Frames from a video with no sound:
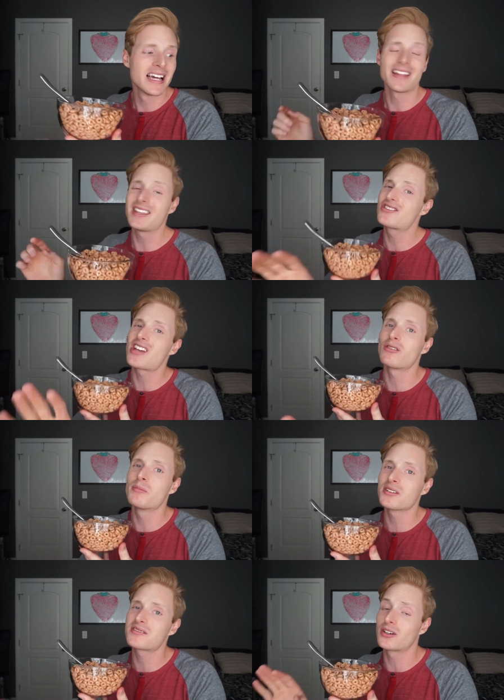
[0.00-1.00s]
I think General
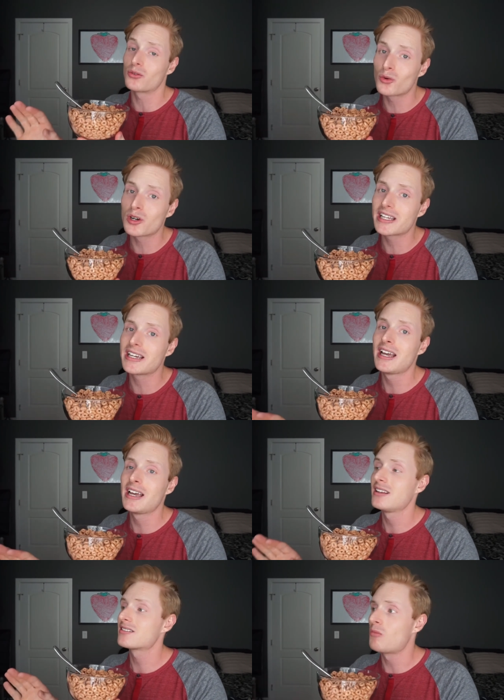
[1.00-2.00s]
Mills did a
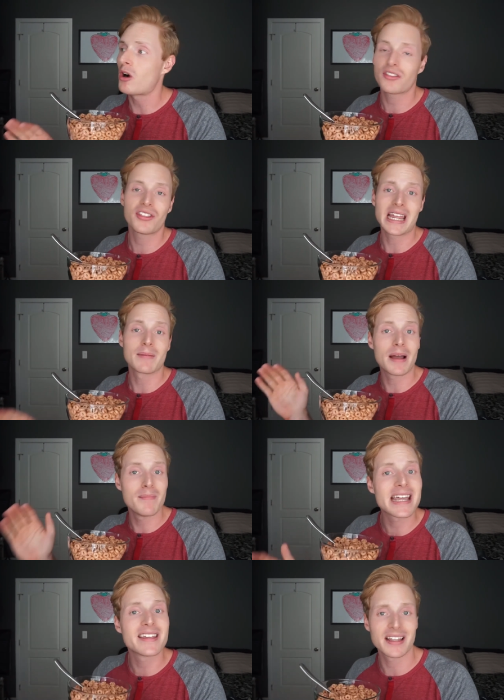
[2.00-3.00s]
really smart thing by
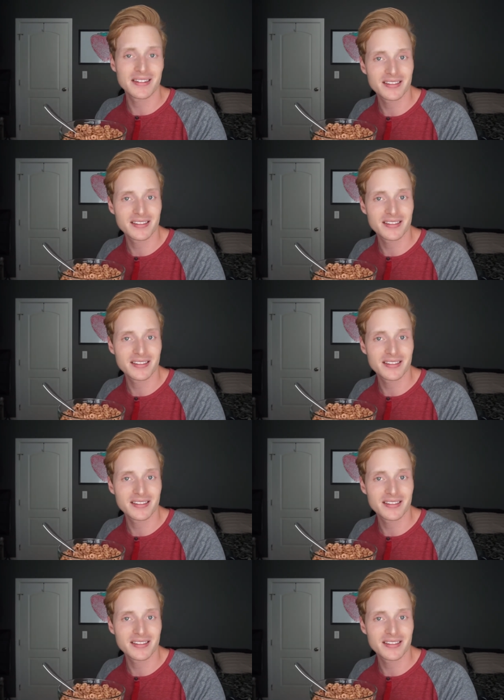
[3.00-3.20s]
making that